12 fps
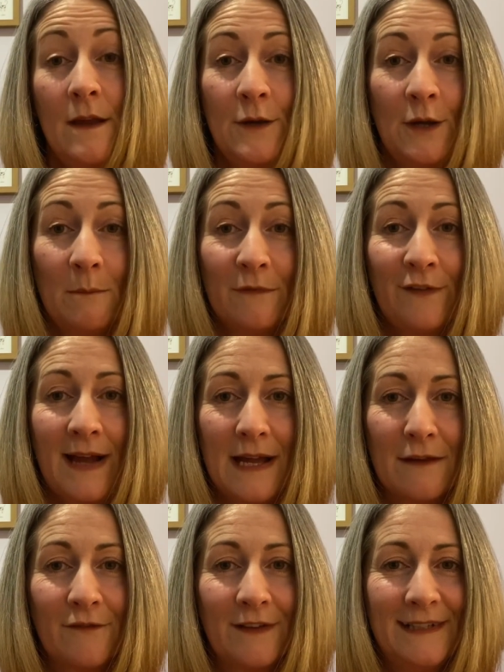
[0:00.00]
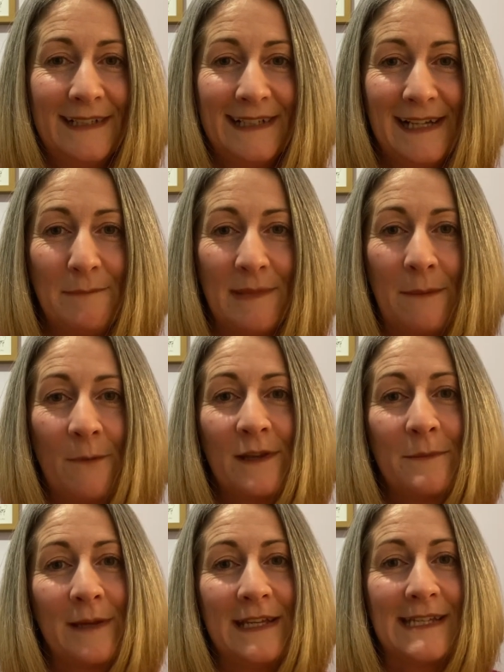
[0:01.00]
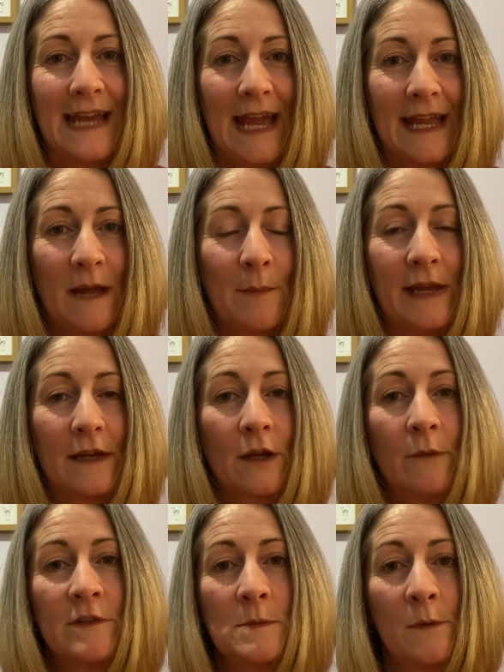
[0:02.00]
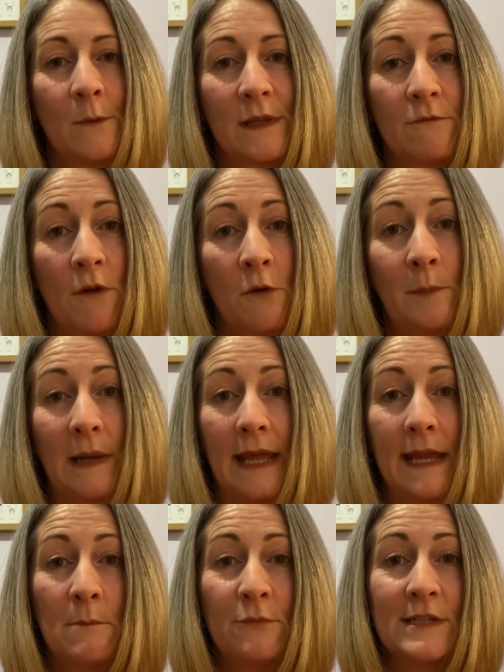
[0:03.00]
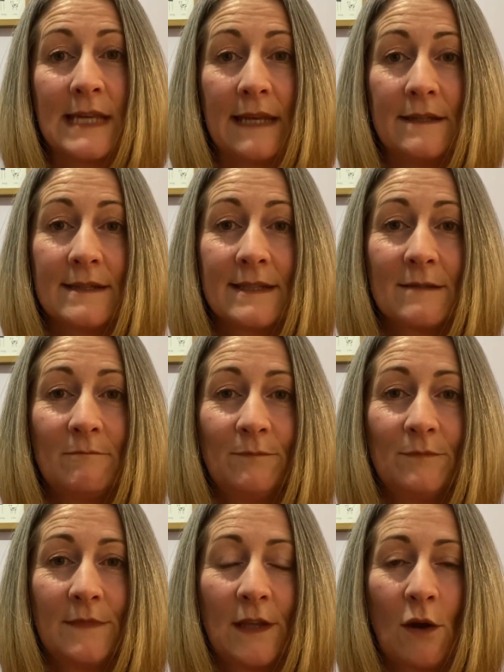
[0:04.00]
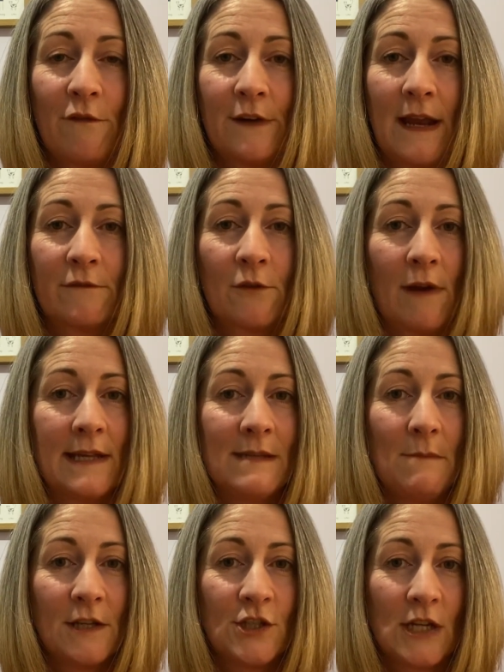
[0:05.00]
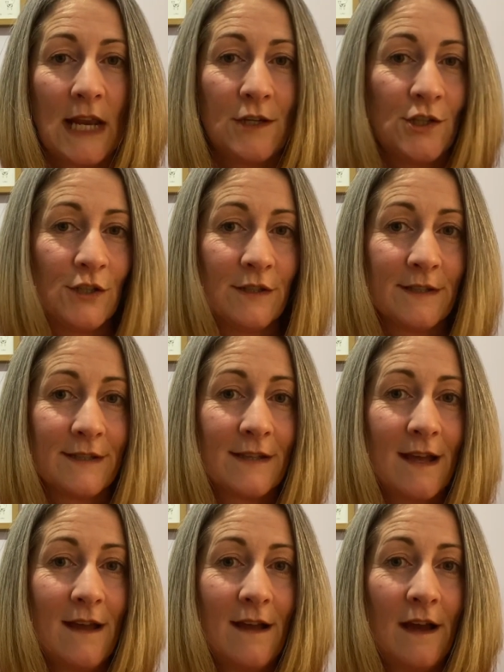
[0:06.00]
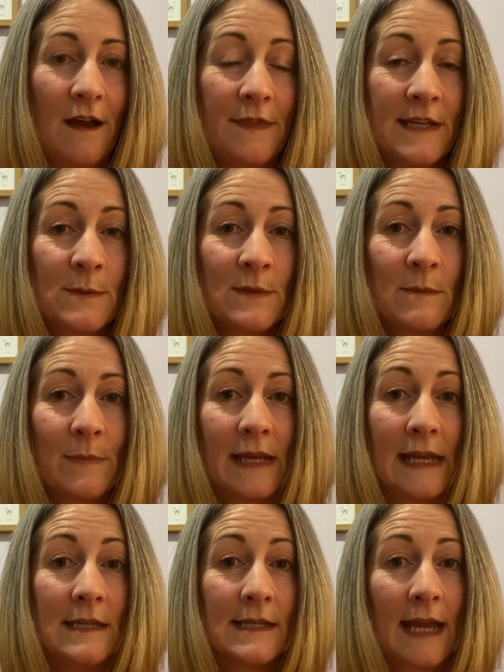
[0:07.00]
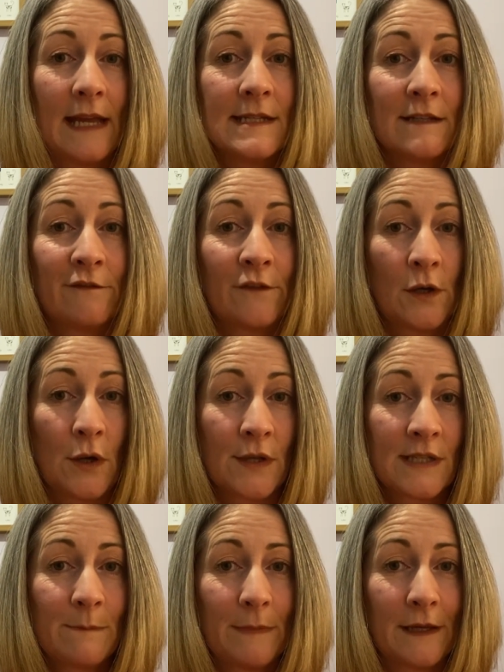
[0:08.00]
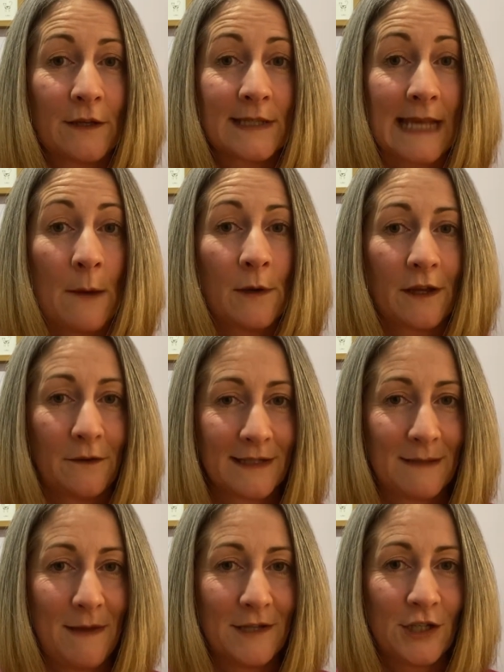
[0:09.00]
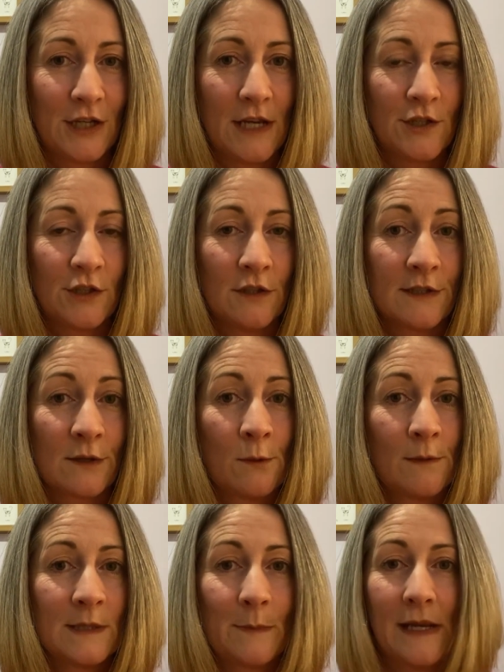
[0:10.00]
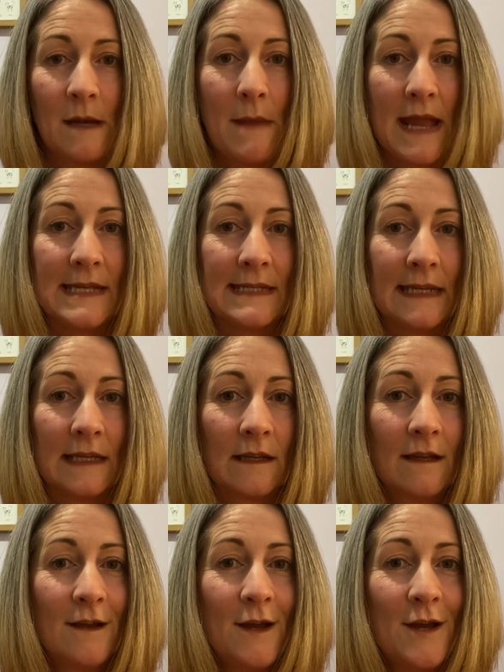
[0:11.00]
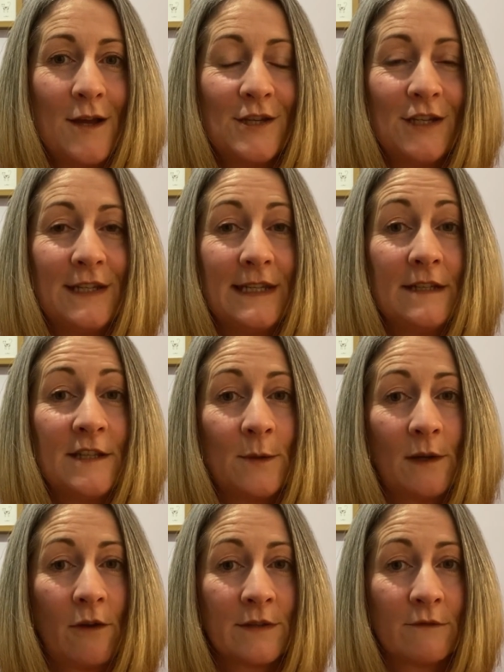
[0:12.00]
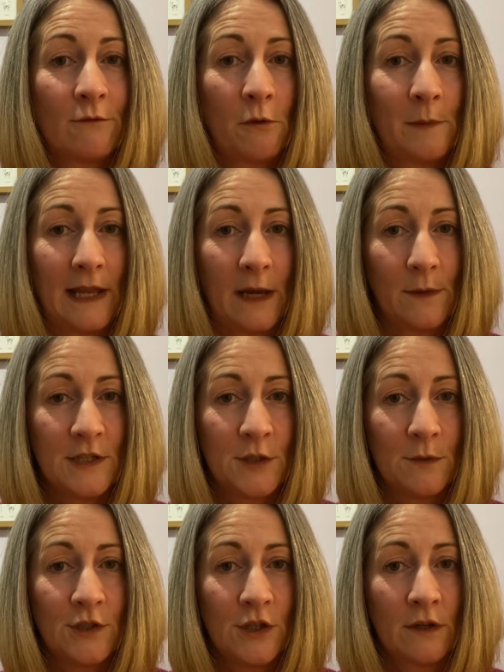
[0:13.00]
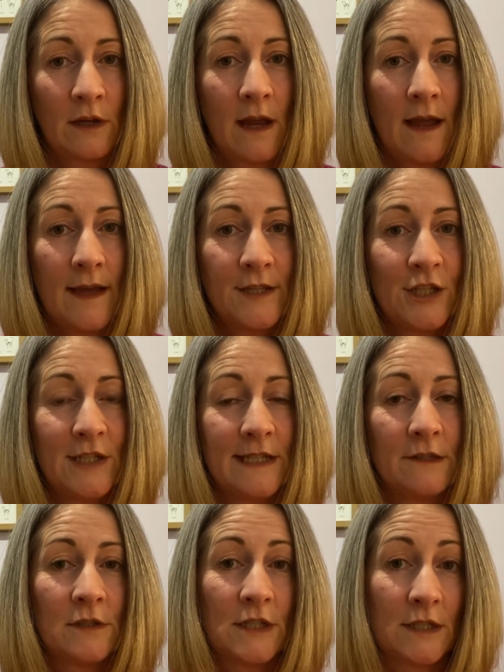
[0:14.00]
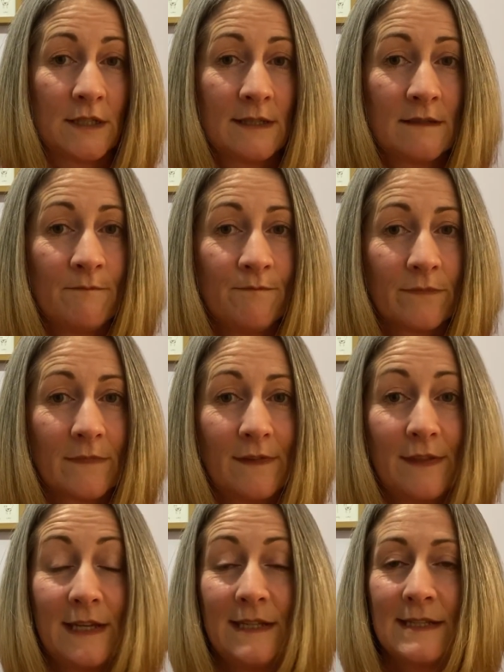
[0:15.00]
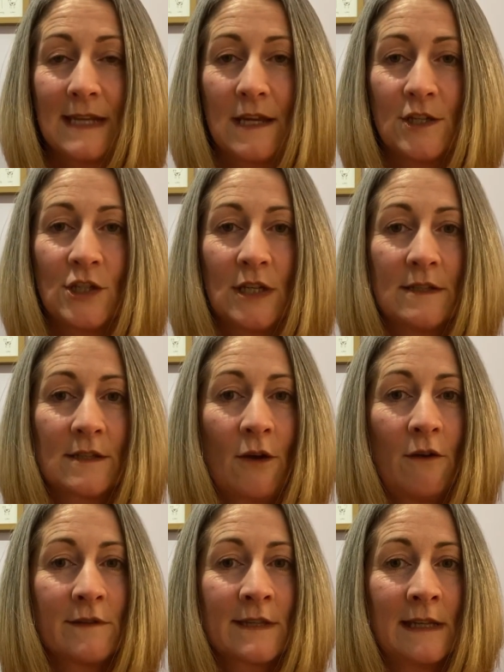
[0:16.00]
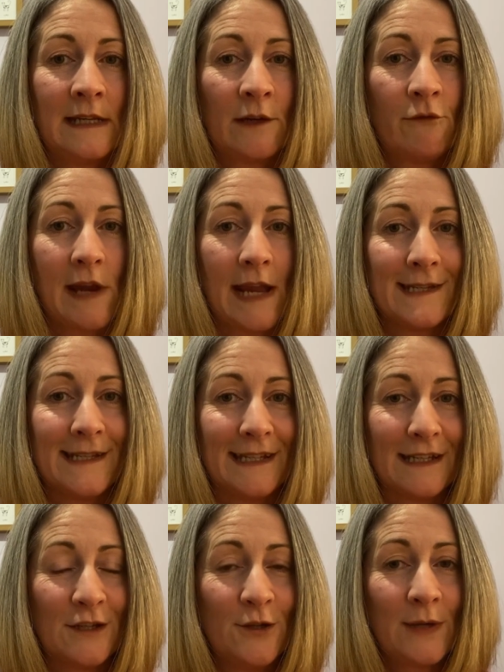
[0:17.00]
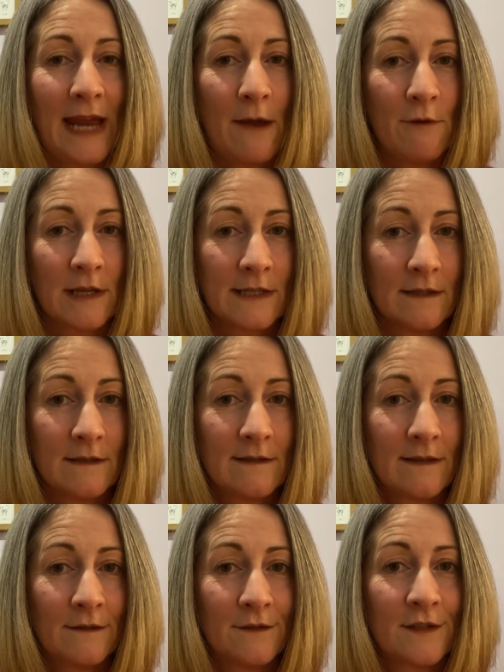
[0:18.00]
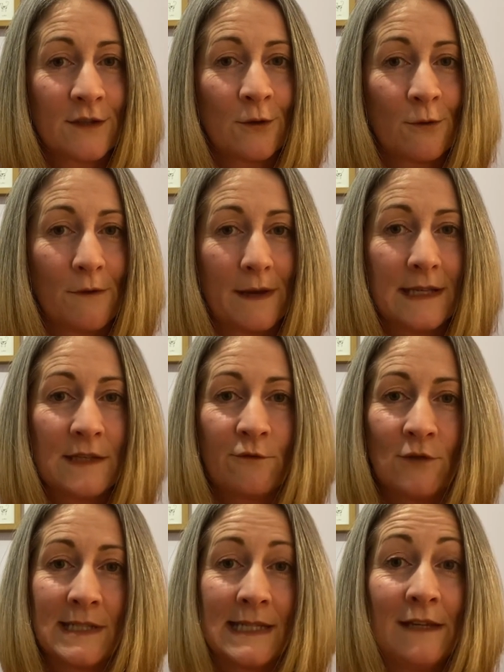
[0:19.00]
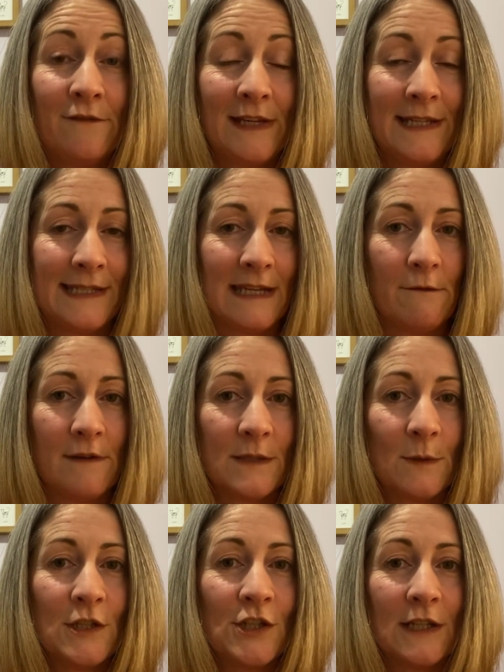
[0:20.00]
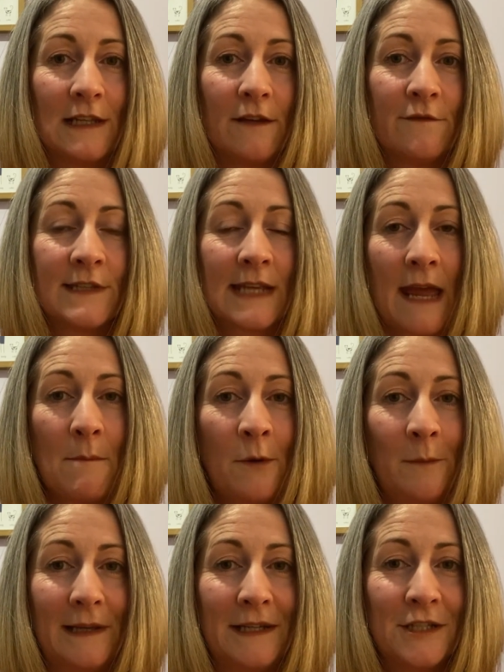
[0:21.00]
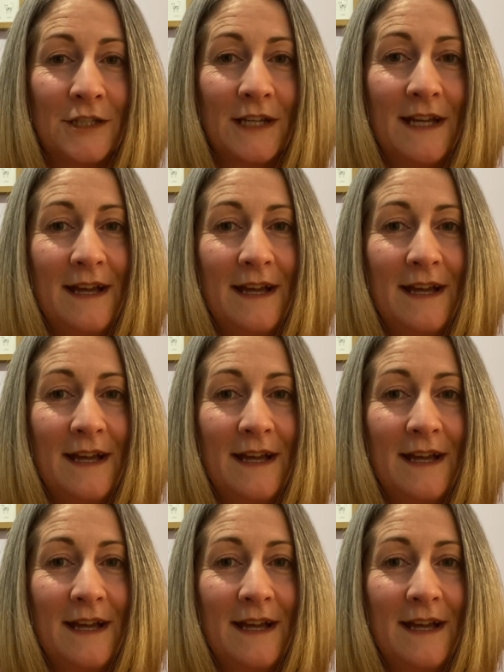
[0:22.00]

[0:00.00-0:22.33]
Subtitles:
Number 5, people with PDA appear comfortable with roleplay and pretense. They often have great imaginations, and this was a big indicator for us because our girl's imagination has always been amazing. She did do a lot of role-playing when she was younger, and she still does. And these days she is constantly creating new characters and stories for a TV series which she'd love to get published.